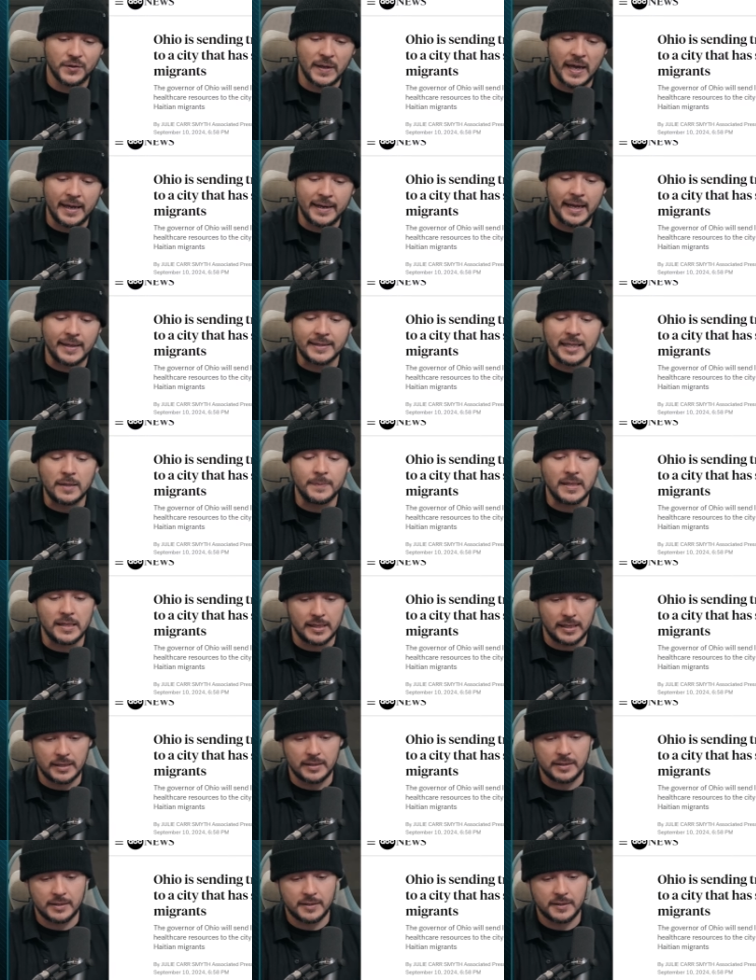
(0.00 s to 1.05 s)
not. Now tell me
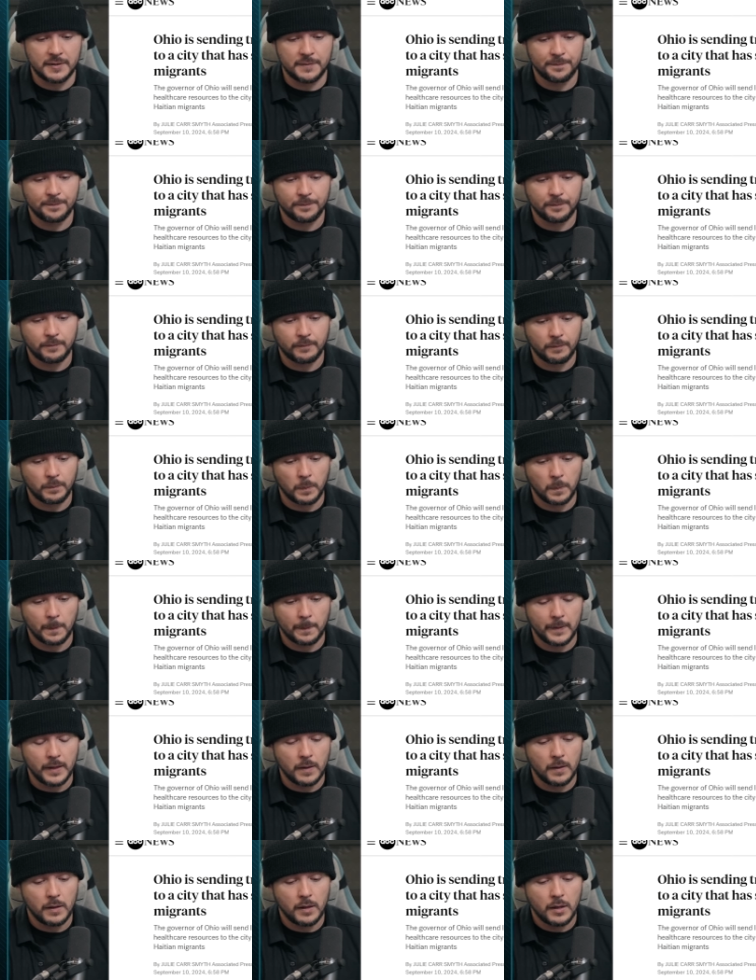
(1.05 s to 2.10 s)
this.
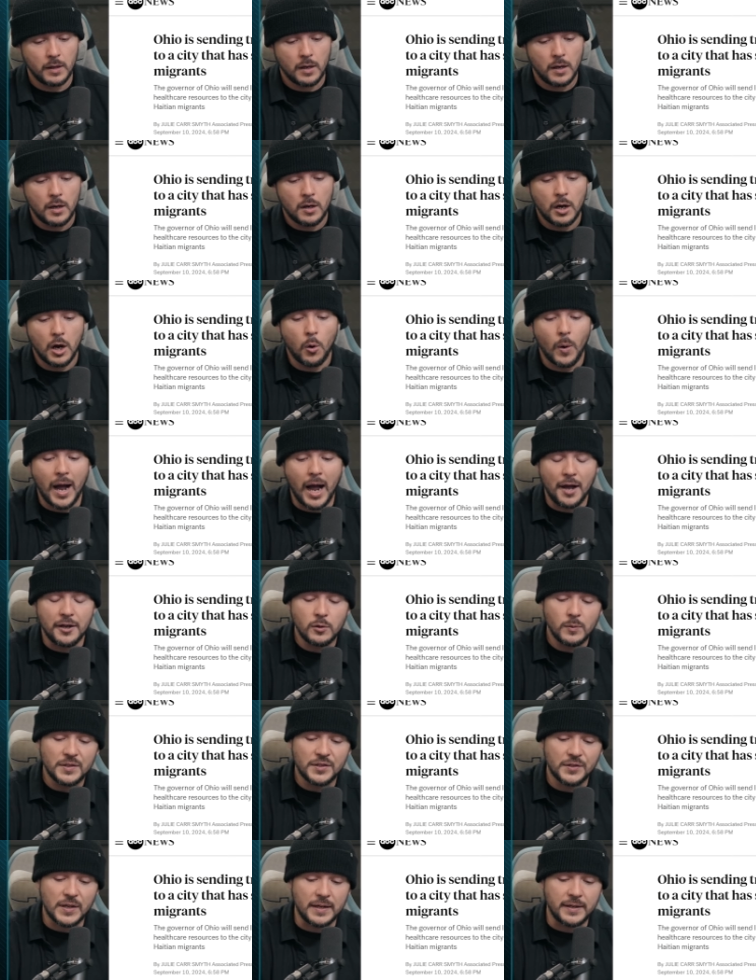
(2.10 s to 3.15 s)
Ohio
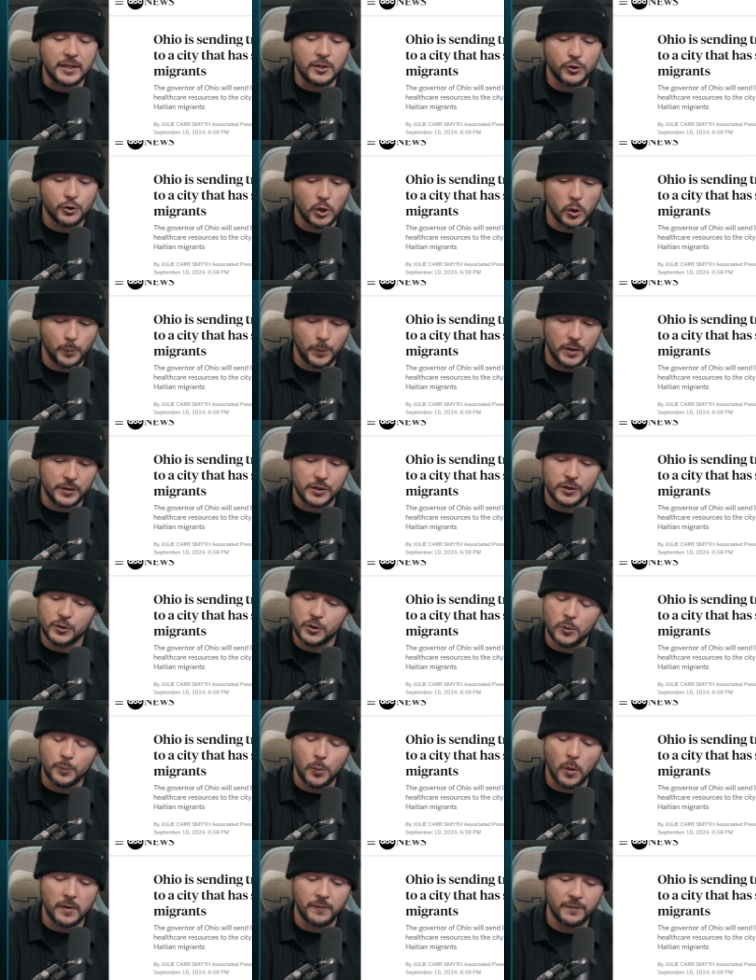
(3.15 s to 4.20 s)
is sending troopers and
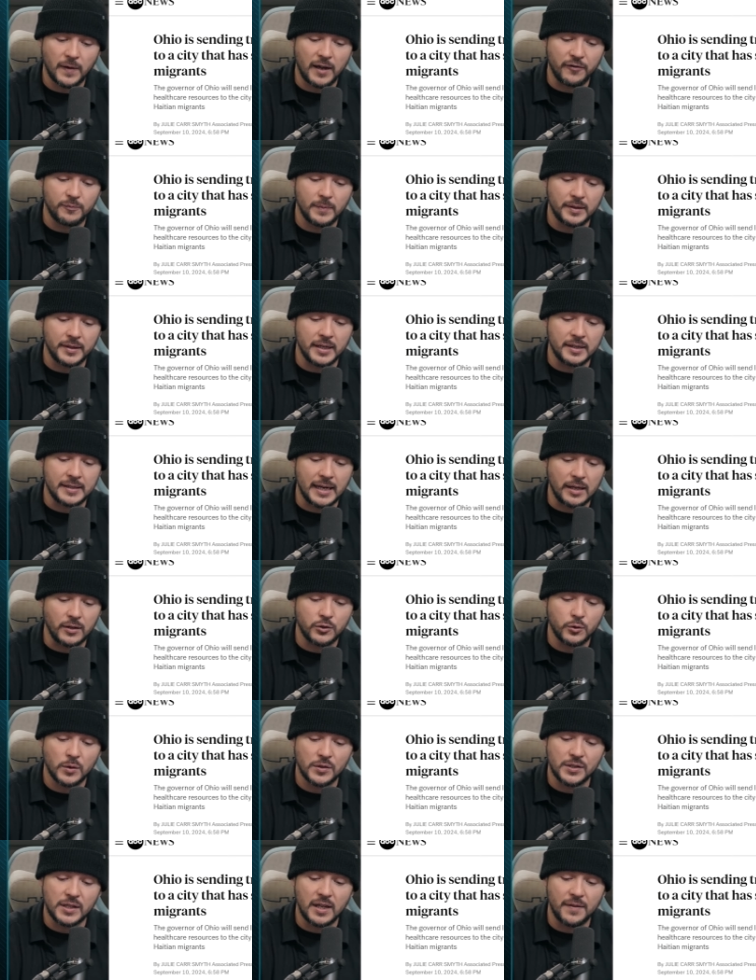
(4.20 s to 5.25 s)
$2.5 million
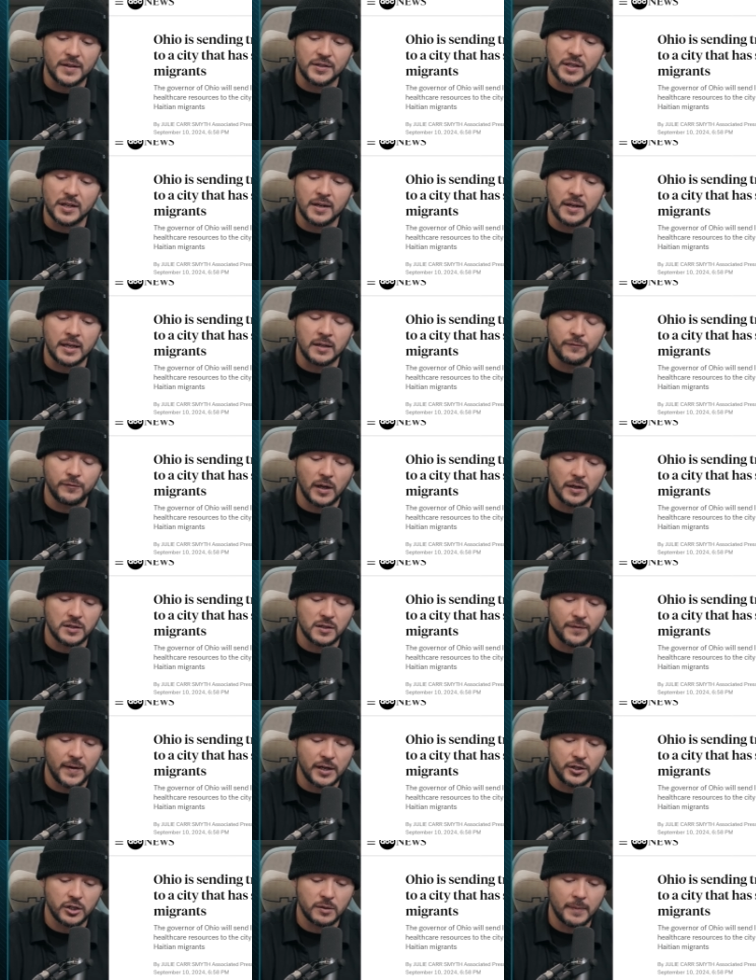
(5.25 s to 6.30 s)
to a city that's seen an influx of
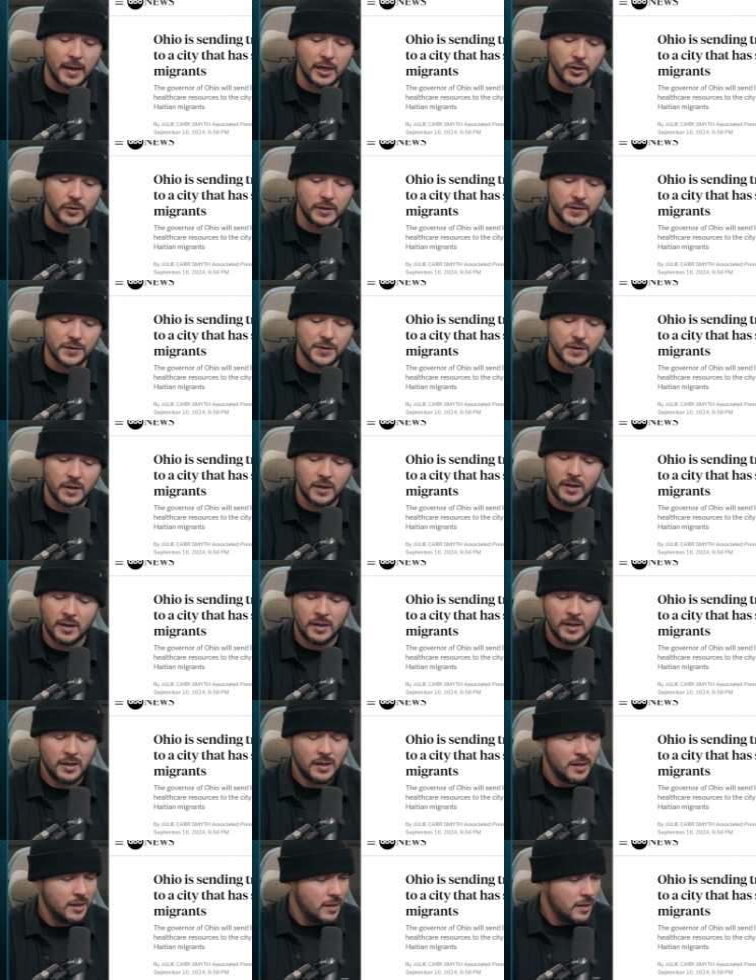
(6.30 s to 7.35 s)
Haitian migrants.
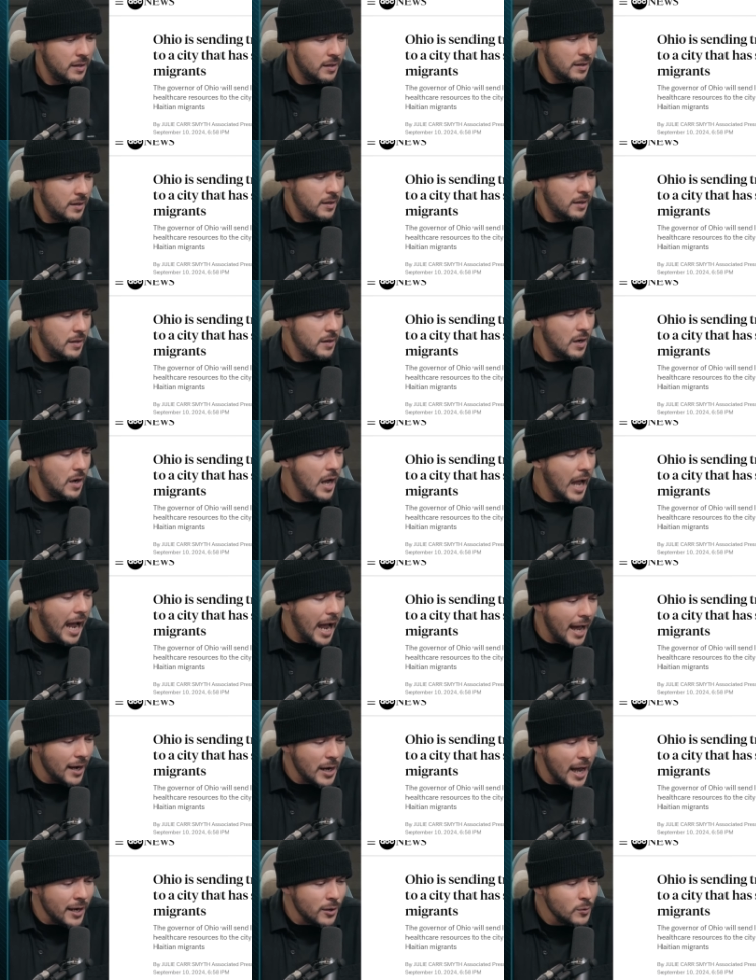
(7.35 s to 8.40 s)

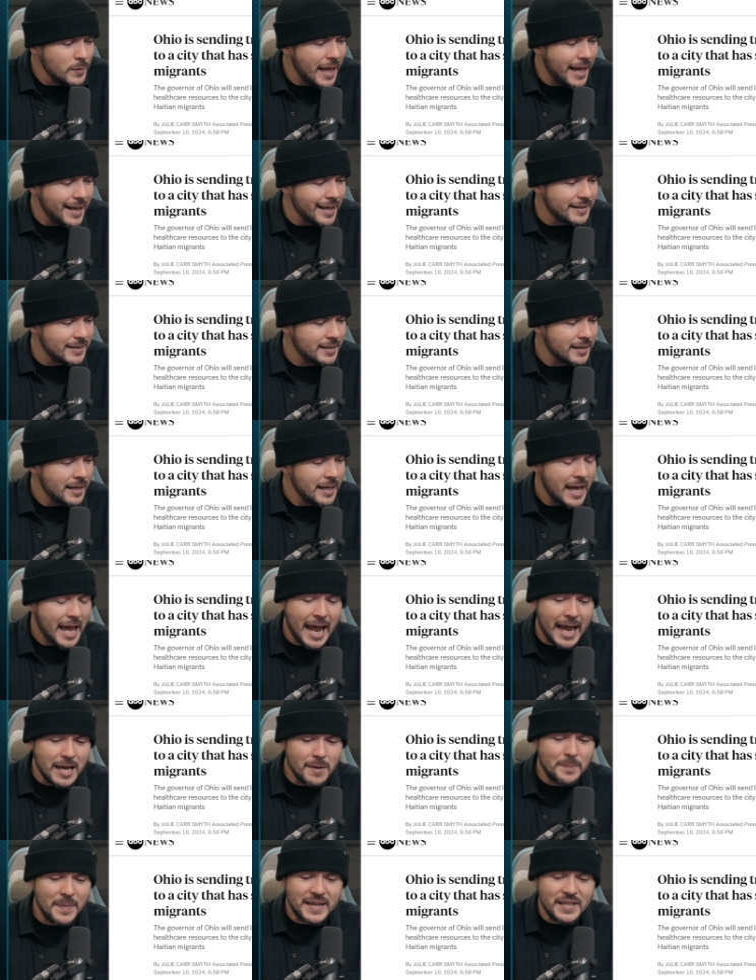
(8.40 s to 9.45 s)
I don't get it.
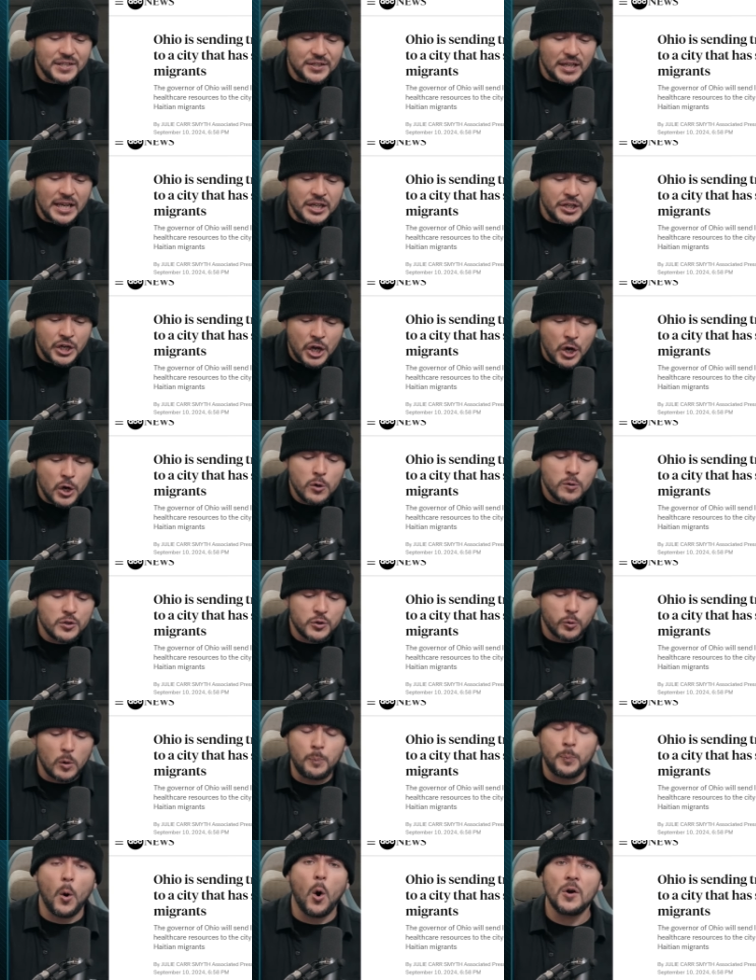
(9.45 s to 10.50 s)
ABC News
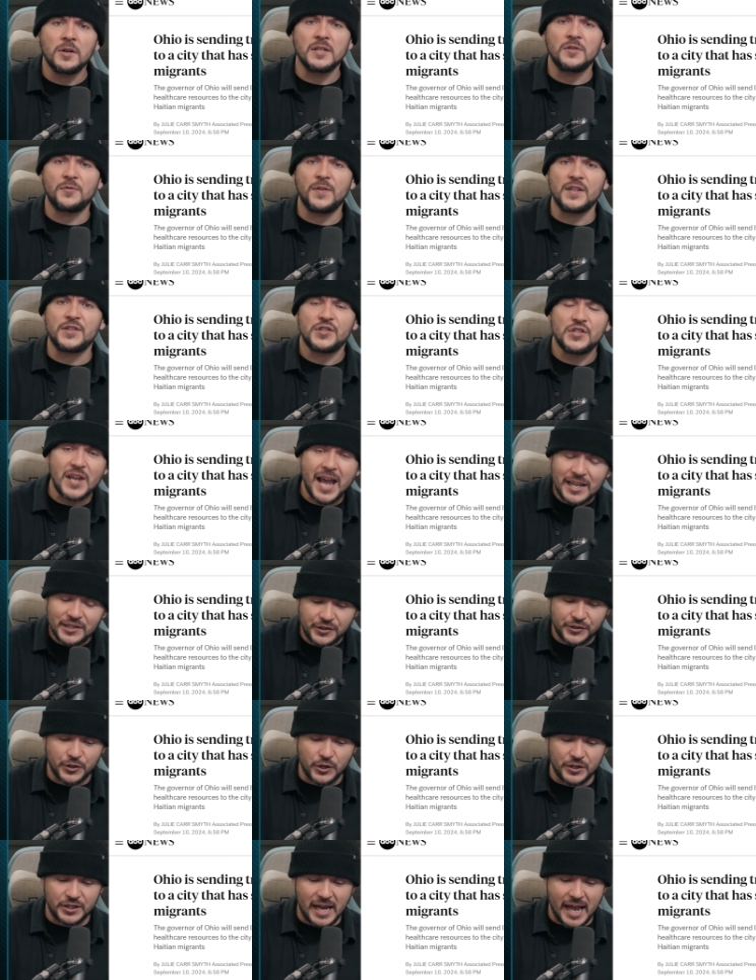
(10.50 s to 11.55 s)
reported this
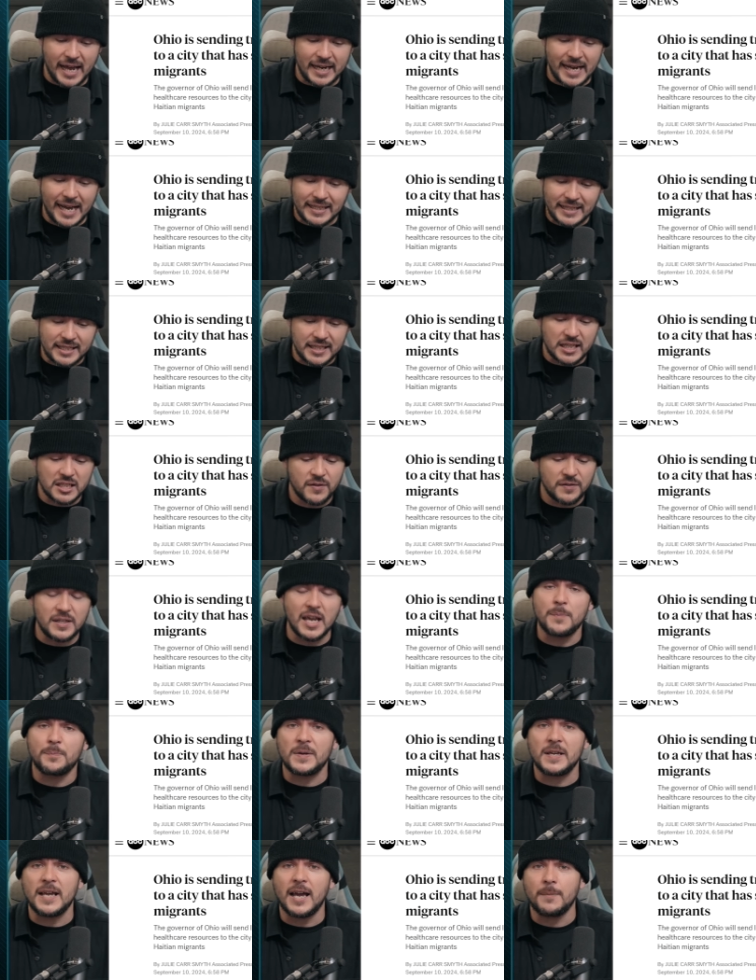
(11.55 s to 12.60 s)
yesterday at
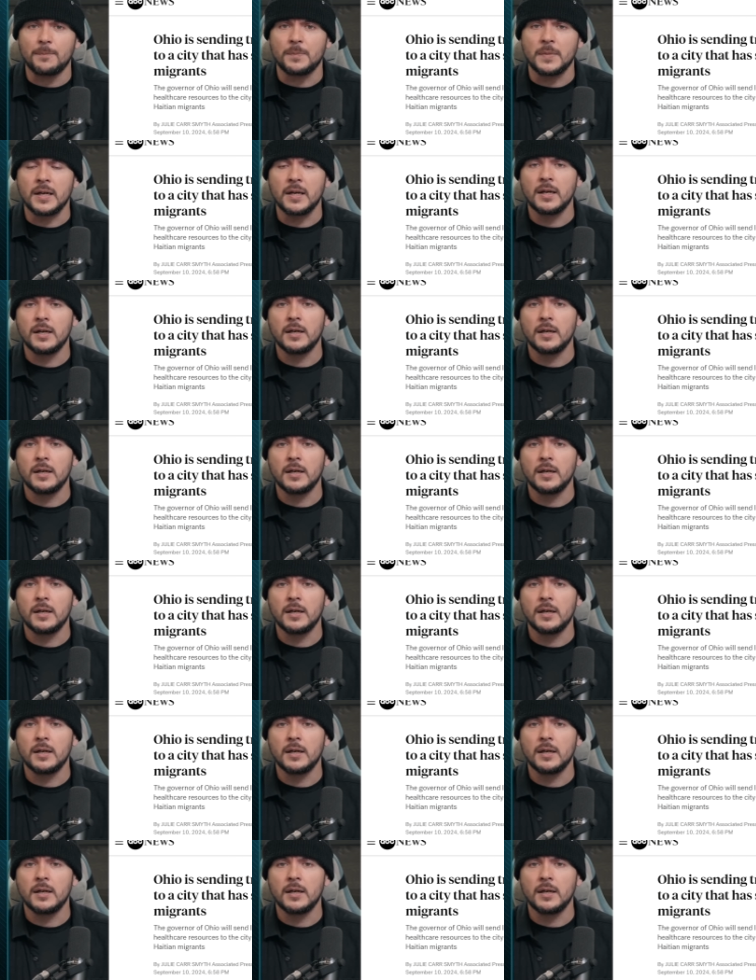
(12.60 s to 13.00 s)
6:58 p.m.